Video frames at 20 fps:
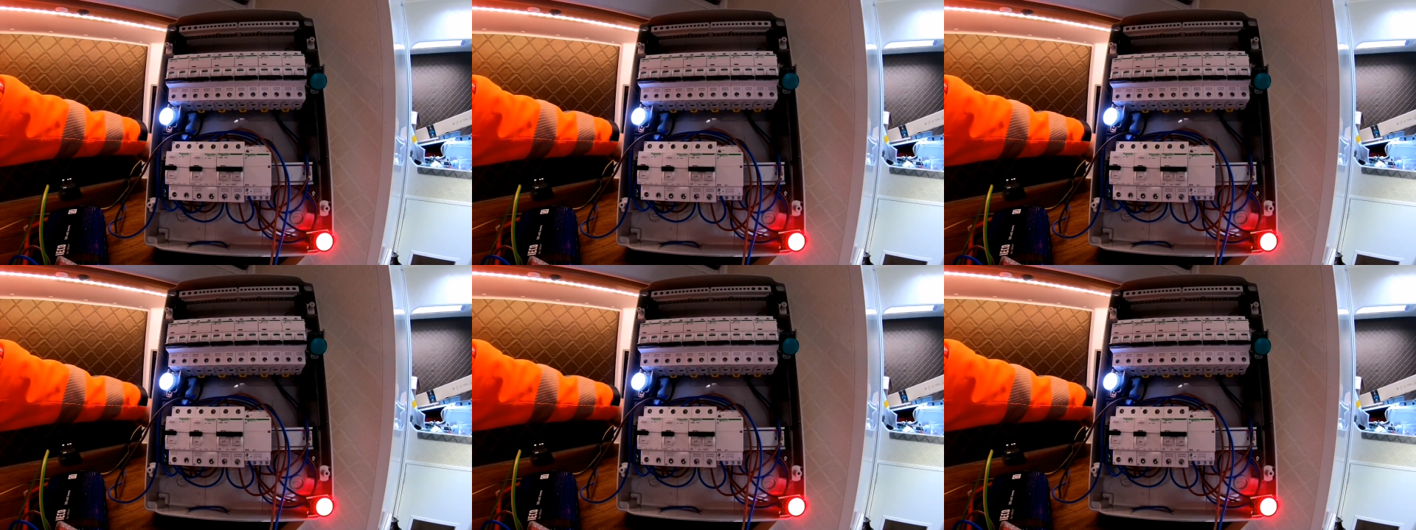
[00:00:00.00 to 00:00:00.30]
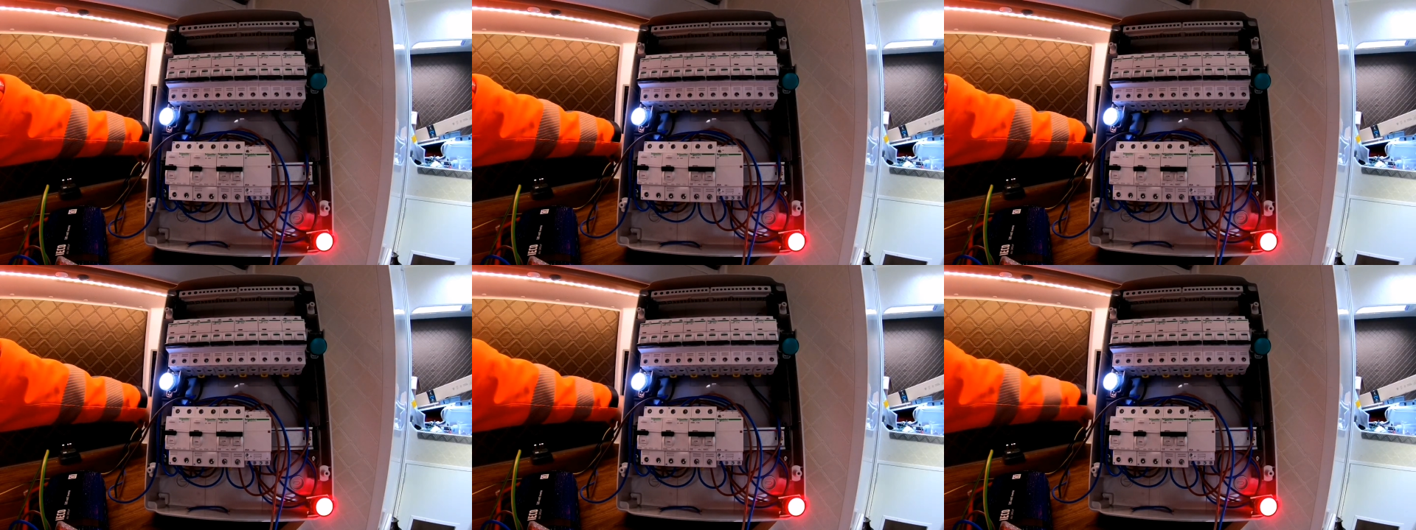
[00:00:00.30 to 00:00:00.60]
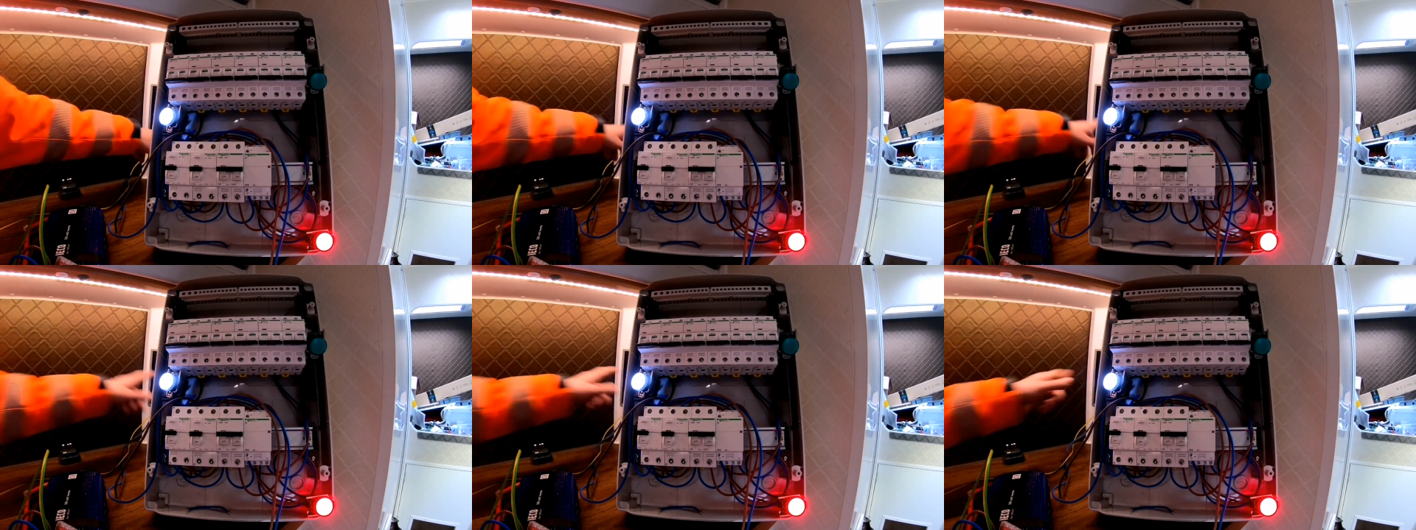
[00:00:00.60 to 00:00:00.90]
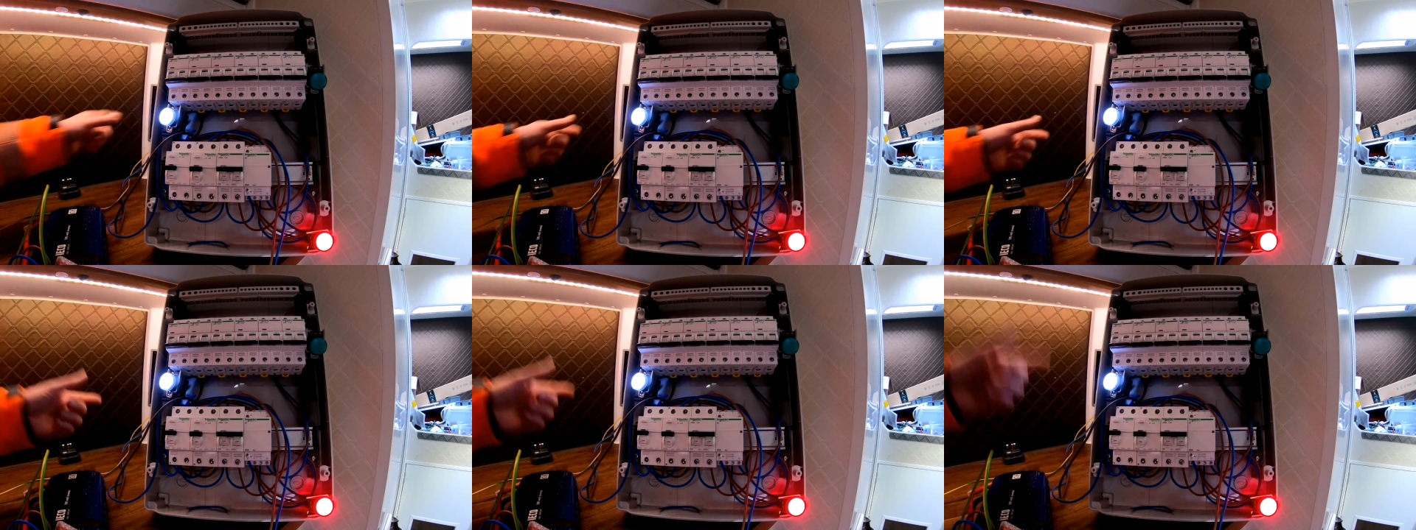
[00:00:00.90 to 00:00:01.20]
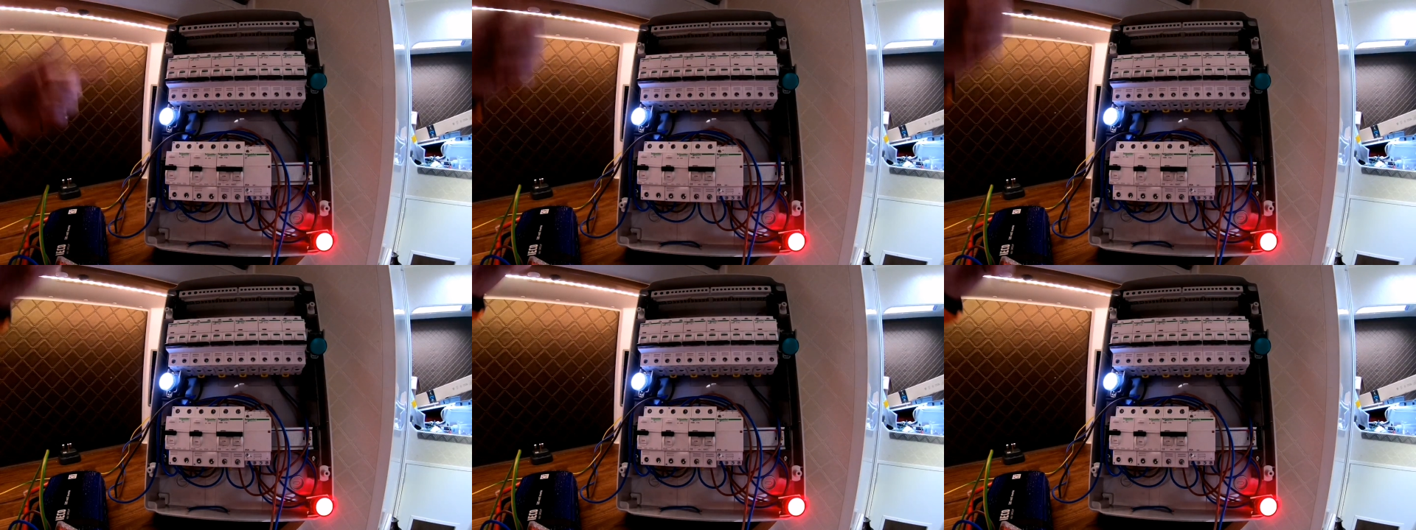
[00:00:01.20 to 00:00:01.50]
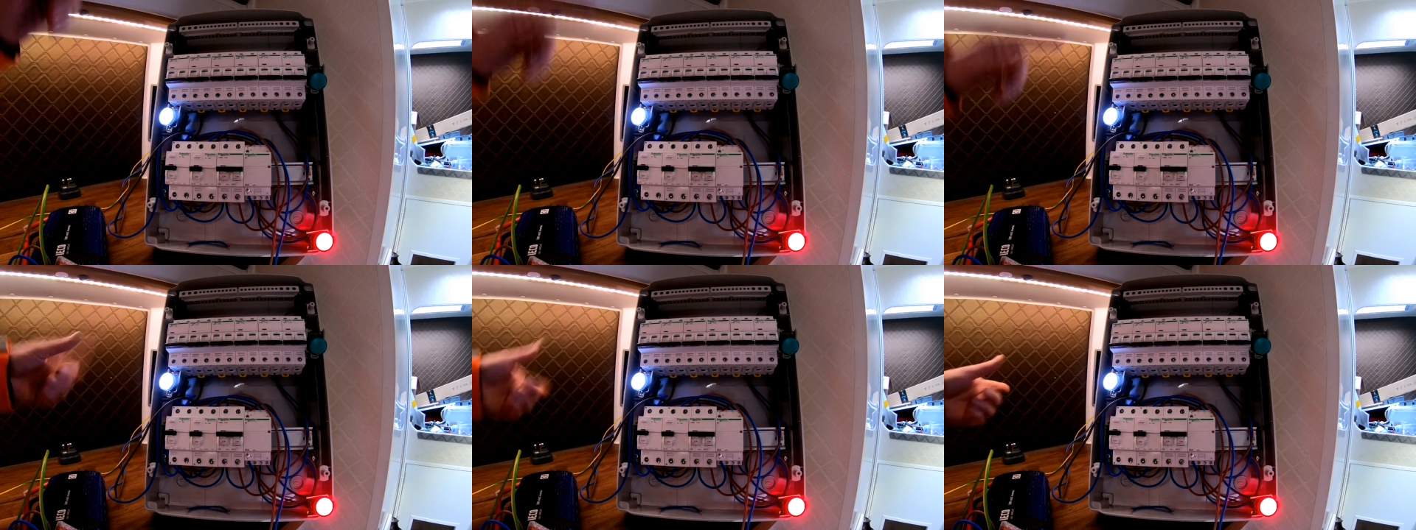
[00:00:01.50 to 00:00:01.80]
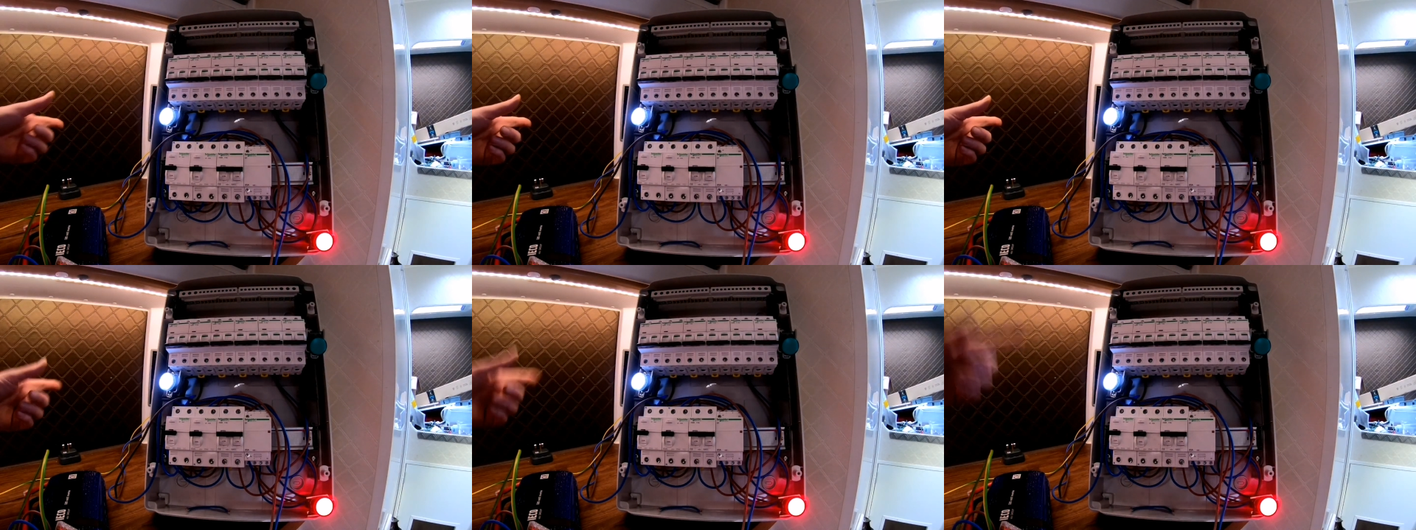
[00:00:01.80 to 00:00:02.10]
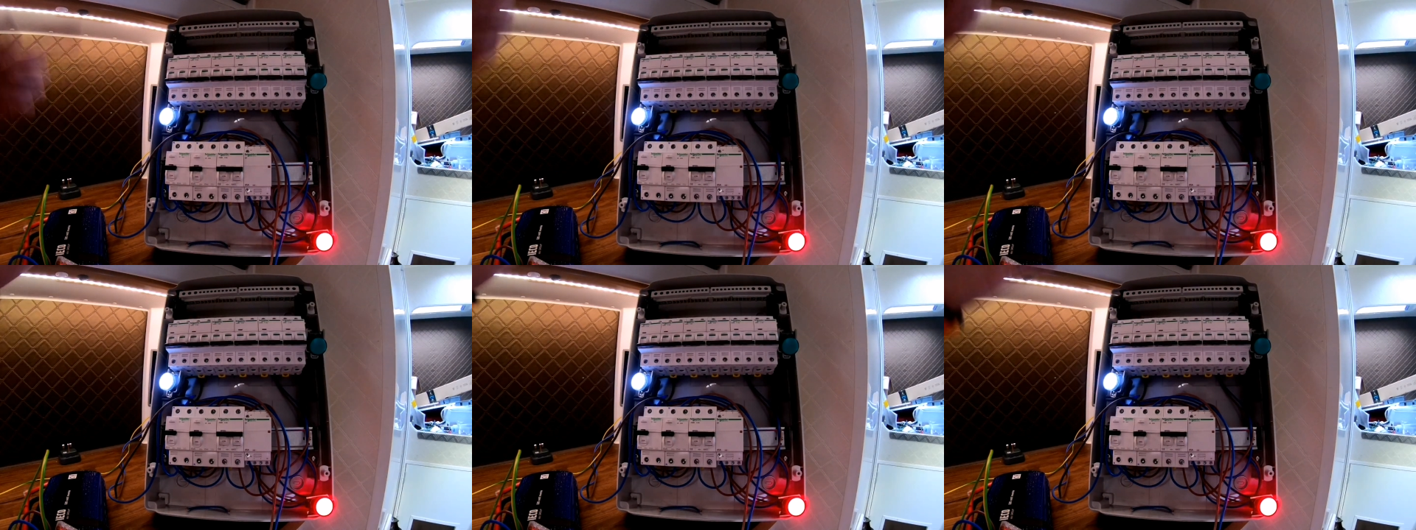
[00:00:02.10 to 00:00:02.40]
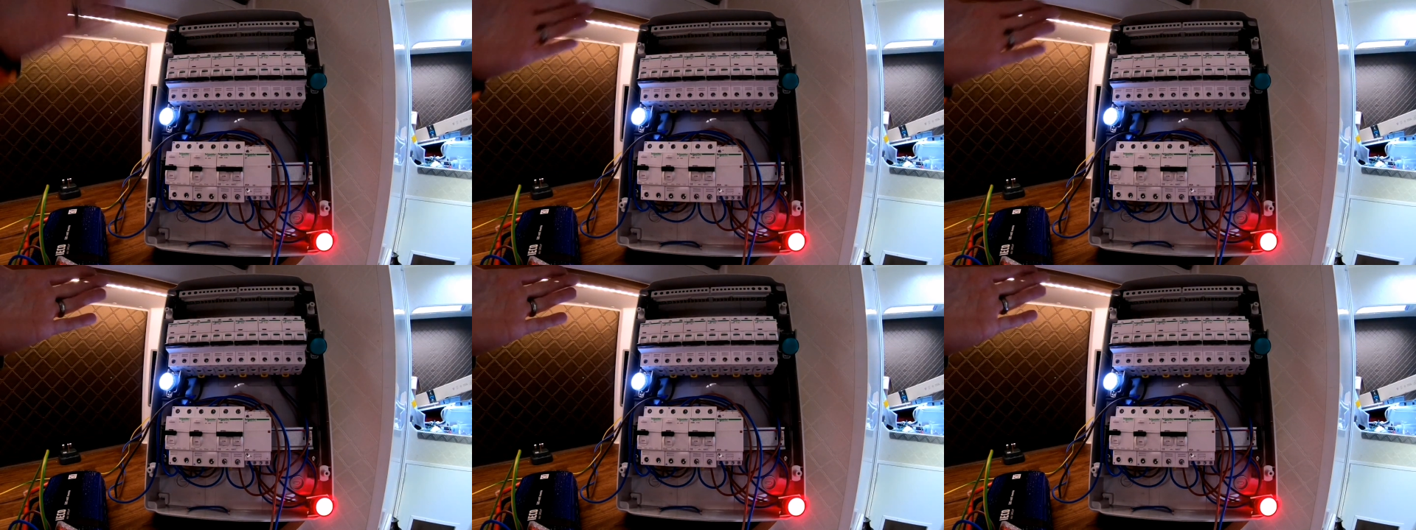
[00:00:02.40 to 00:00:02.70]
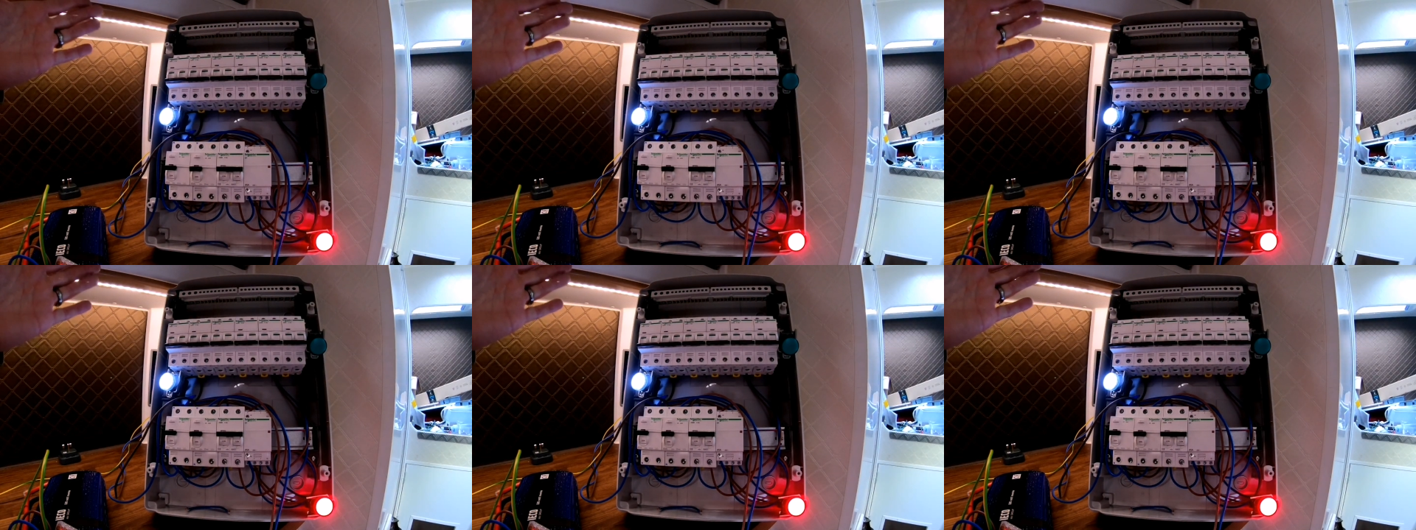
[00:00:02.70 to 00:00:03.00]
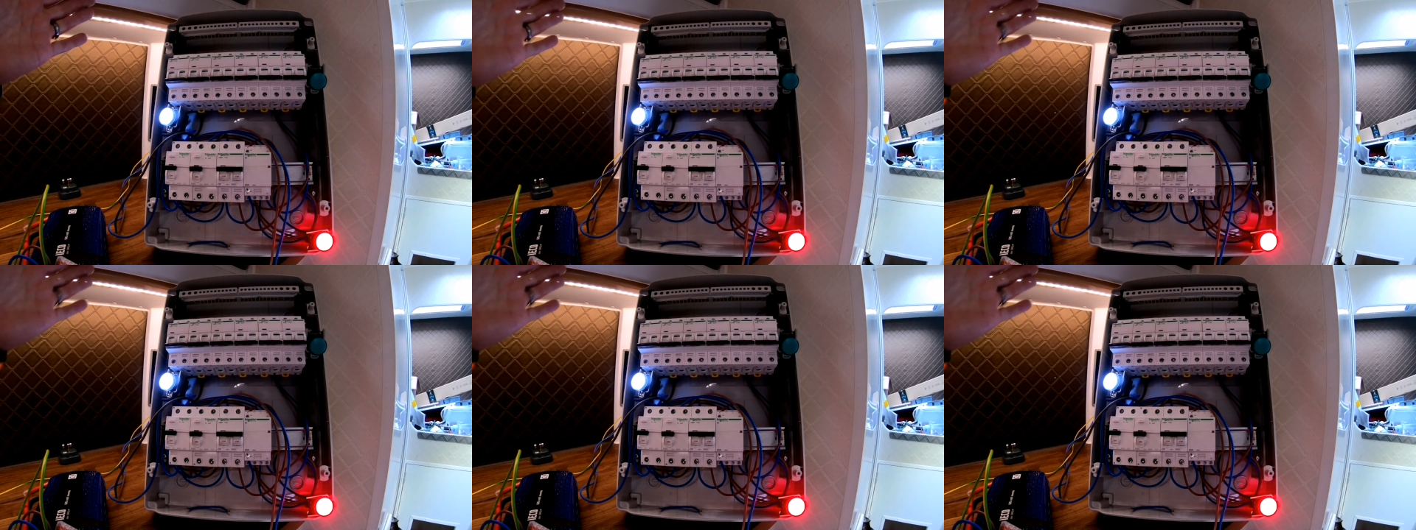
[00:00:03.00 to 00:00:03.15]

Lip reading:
No face is visible, so there are no lips to read.